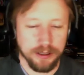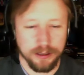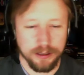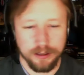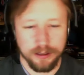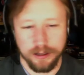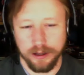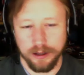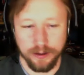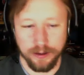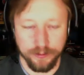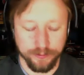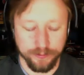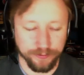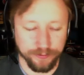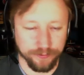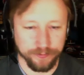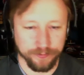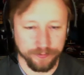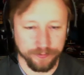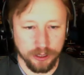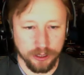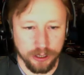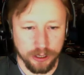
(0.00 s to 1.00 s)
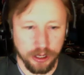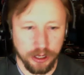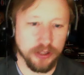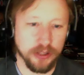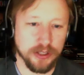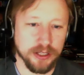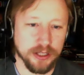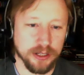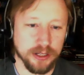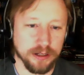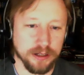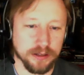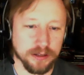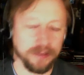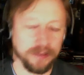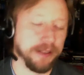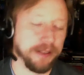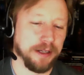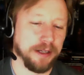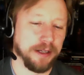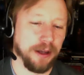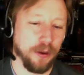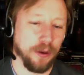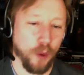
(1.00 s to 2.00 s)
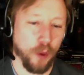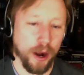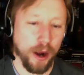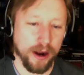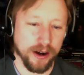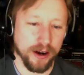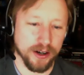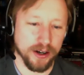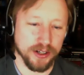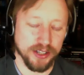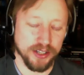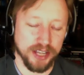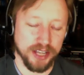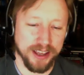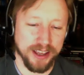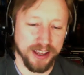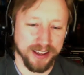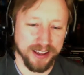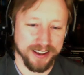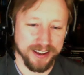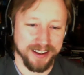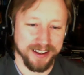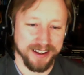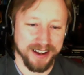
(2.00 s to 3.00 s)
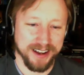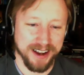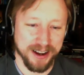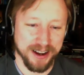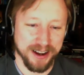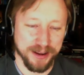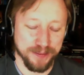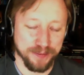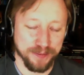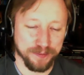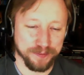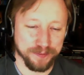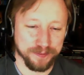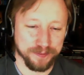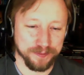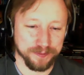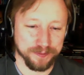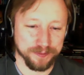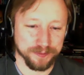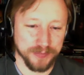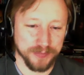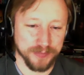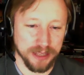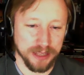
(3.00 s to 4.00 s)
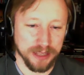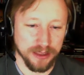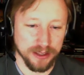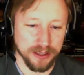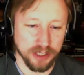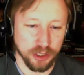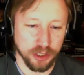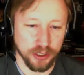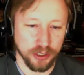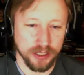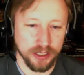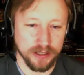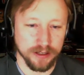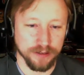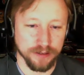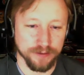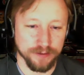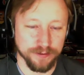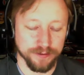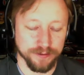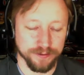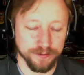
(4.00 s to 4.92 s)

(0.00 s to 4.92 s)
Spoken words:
of goods and wares in the streets of